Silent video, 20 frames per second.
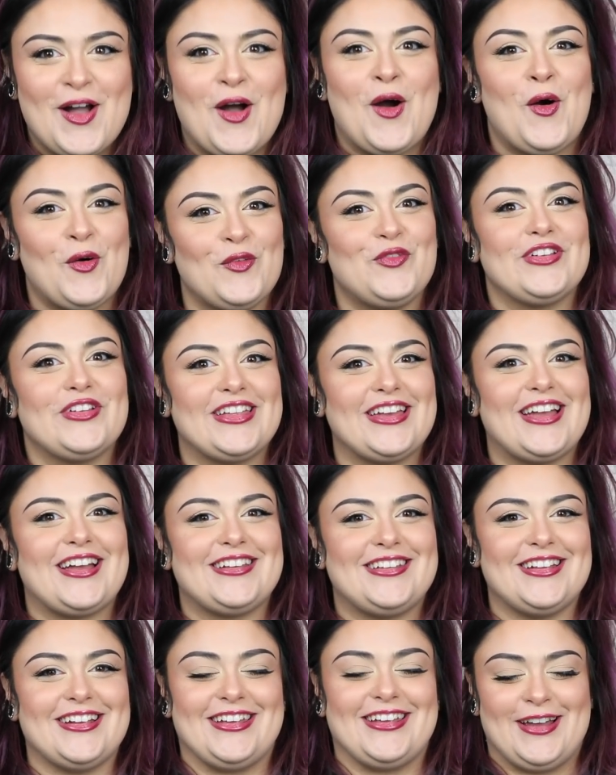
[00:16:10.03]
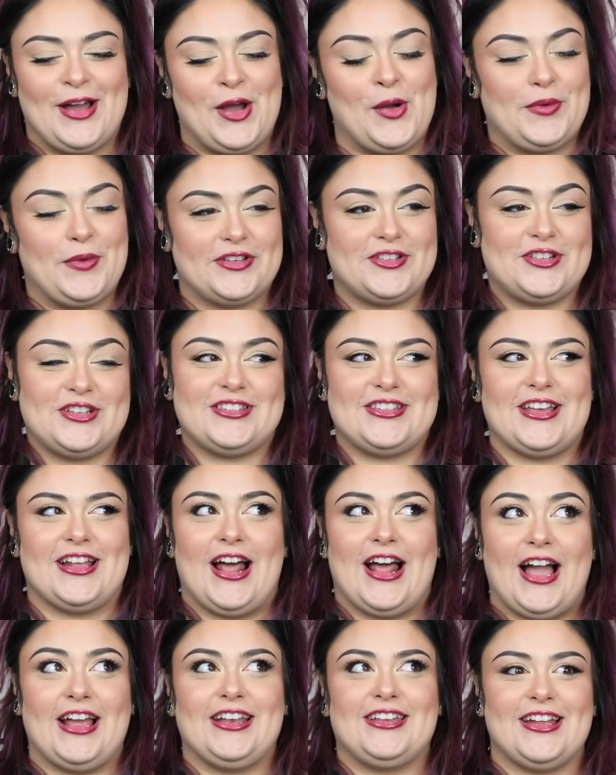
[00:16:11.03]
Hopefully I did it. I almost just said
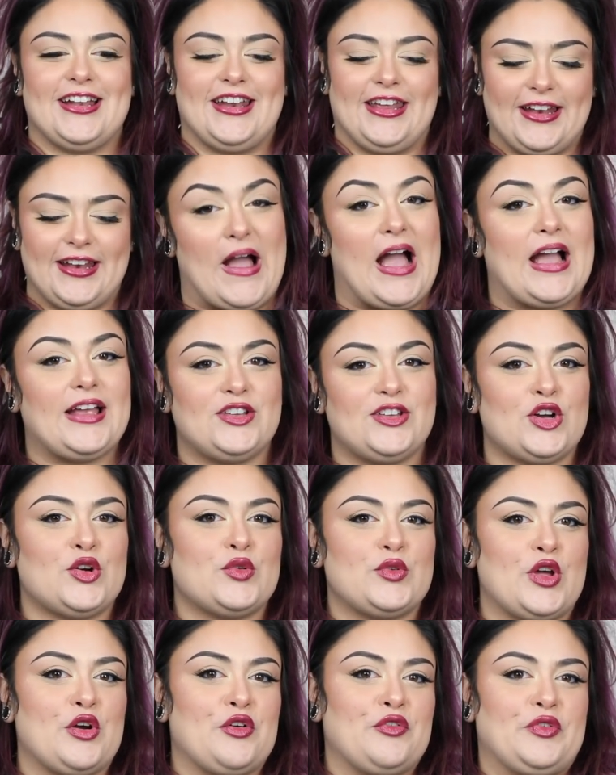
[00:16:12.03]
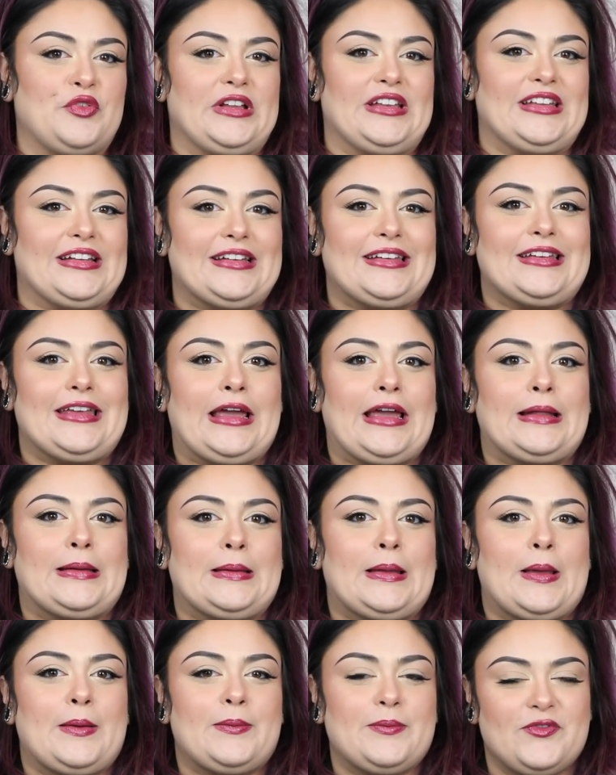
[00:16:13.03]
I did it. I don't know if we did it yet.
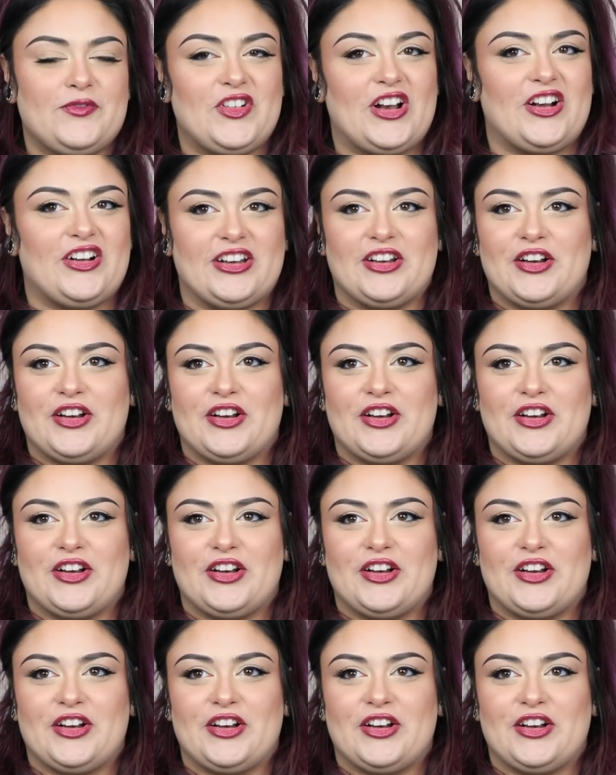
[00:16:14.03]
I'm very